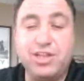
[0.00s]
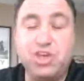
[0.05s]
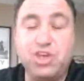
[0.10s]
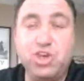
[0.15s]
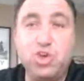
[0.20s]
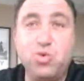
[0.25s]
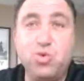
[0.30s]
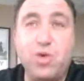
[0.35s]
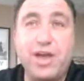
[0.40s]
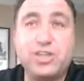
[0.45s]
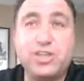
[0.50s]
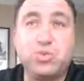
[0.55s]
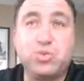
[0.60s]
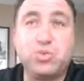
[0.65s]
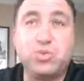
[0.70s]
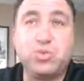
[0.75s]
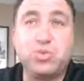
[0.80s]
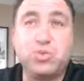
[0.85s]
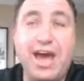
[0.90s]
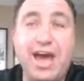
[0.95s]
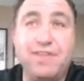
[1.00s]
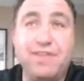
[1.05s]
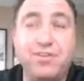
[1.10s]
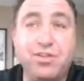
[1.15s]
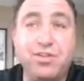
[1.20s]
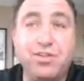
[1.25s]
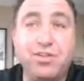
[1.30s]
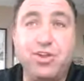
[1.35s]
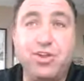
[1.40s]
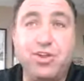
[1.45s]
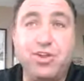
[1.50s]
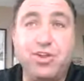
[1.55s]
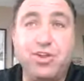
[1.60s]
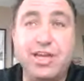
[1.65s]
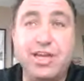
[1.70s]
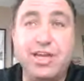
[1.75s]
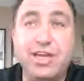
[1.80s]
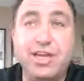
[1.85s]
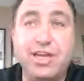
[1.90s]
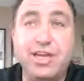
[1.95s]
I mean, in the U.S., we've had it for
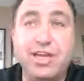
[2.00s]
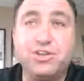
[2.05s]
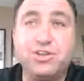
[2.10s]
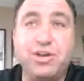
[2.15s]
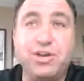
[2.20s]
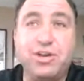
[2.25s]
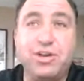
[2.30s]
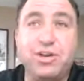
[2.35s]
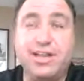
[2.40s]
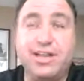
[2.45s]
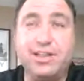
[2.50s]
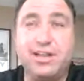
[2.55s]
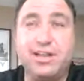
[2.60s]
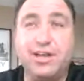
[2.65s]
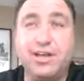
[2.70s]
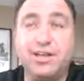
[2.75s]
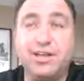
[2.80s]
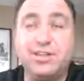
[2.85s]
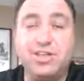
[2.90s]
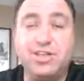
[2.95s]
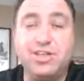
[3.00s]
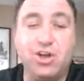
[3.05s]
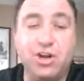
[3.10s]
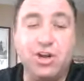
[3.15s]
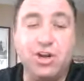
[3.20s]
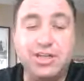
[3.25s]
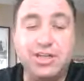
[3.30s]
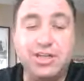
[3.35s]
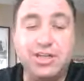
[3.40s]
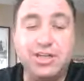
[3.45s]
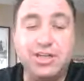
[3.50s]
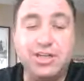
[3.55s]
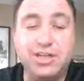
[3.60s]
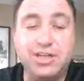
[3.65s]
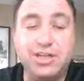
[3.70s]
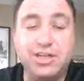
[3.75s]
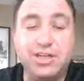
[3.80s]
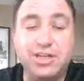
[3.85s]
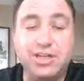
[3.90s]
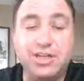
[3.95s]
30 years. We had
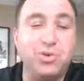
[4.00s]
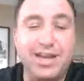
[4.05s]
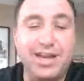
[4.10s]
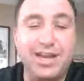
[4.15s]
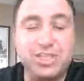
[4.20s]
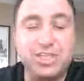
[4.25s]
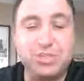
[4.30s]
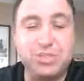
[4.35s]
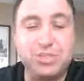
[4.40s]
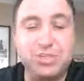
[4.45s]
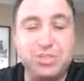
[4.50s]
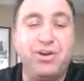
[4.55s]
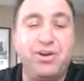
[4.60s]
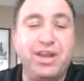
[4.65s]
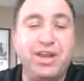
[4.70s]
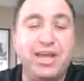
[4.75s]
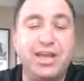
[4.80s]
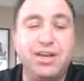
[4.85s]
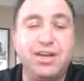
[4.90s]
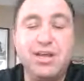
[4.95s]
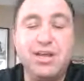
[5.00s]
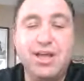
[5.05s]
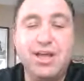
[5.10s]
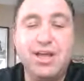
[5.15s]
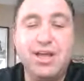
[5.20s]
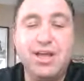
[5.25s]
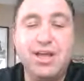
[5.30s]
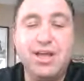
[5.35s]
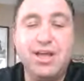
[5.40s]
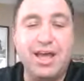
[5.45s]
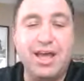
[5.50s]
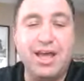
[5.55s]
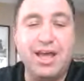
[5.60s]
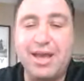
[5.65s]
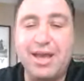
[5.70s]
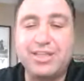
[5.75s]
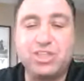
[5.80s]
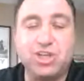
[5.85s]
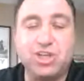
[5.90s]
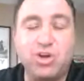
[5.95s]
TRW, we had Experian.
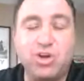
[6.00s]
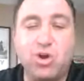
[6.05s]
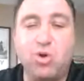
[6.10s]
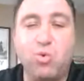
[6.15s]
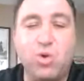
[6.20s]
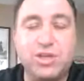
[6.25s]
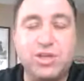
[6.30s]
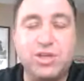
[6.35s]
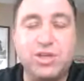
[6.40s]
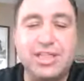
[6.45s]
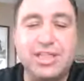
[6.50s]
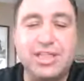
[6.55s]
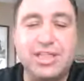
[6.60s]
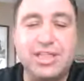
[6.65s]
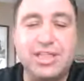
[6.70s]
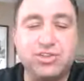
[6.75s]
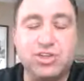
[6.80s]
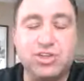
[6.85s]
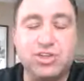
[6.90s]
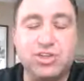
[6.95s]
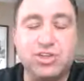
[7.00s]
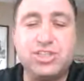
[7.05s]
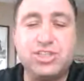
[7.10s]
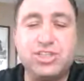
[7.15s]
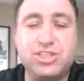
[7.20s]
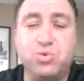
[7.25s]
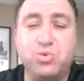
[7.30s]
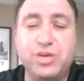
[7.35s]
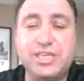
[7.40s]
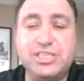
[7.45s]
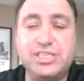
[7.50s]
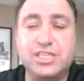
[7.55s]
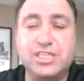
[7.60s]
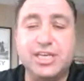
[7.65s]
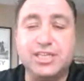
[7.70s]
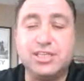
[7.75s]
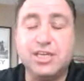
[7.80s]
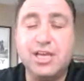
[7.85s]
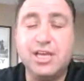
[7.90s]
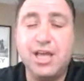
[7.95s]
In Mexico, it wasn't there, so this is
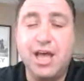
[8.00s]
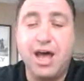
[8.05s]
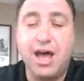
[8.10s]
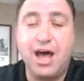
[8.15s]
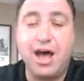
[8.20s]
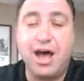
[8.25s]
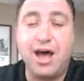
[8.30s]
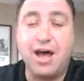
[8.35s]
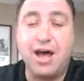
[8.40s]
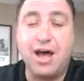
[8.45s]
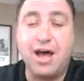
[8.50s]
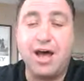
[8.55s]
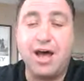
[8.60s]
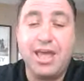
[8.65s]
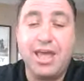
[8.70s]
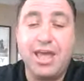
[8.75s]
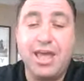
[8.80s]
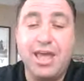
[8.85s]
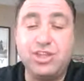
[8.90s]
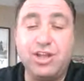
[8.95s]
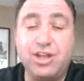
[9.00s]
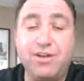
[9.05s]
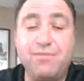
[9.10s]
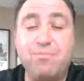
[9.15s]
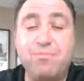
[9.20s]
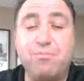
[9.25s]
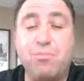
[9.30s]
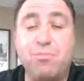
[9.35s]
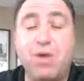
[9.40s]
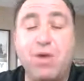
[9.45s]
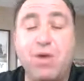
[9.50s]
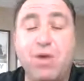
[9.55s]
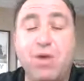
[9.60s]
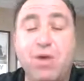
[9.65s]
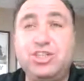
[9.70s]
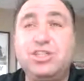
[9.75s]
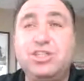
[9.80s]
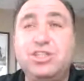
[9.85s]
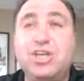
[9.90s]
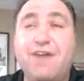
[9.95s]
recent. They're
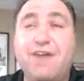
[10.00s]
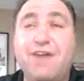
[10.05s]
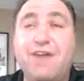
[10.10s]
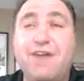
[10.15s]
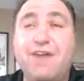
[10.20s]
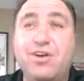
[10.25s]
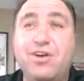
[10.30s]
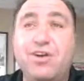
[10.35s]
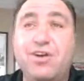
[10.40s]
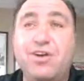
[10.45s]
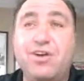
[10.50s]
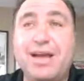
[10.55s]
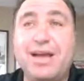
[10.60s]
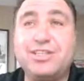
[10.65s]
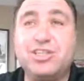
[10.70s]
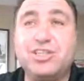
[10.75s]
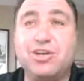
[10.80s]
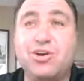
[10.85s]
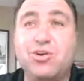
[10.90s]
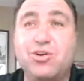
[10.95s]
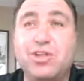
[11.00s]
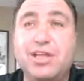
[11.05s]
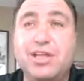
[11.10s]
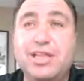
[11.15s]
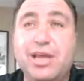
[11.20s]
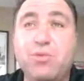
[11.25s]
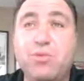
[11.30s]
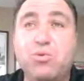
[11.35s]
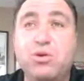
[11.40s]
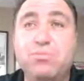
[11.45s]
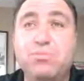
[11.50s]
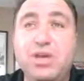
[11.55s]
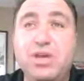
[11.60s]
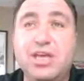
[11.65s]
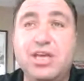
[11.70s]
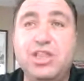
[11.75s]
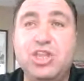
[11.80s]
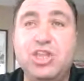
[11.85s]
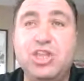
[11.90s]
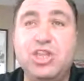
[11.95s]
much tougher in Mexico than they
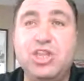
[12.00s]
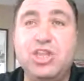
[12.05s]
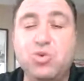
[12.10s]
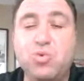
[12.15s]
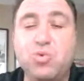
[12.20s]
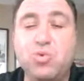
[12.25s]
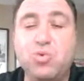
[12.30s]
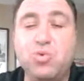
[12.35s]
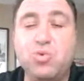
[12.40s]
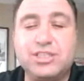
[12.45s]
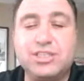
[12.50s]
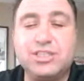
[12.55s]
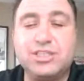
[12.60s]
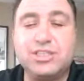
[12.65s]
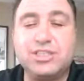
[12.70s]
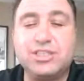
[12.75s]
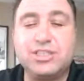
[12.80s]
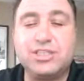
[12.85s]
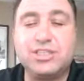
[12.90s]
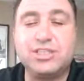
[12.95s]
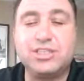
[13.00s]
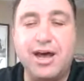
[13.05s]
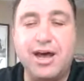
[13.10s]
would be in the U.S.